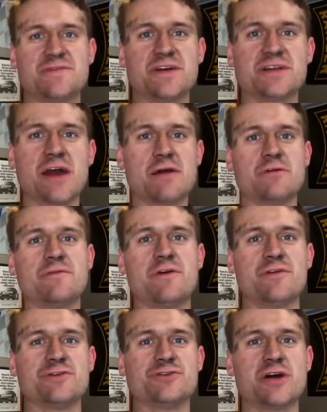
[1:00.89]
it, got rid of all
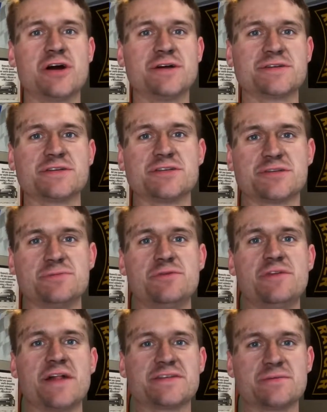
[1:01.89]
the dross, smoothed
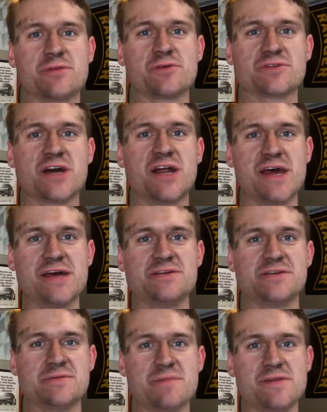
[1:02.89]
out some of those cut
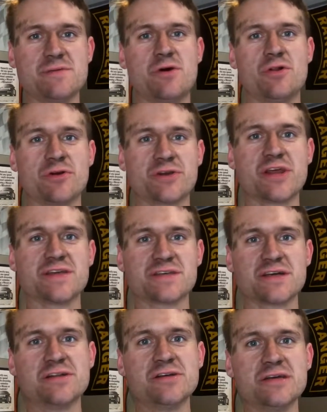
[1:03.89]
edges and made them all look nice
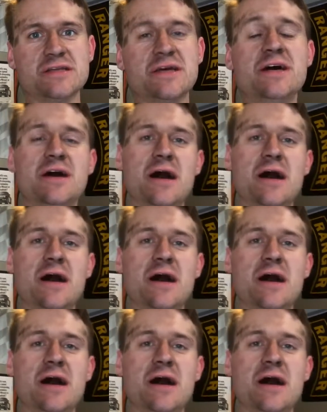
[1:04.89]
and clean.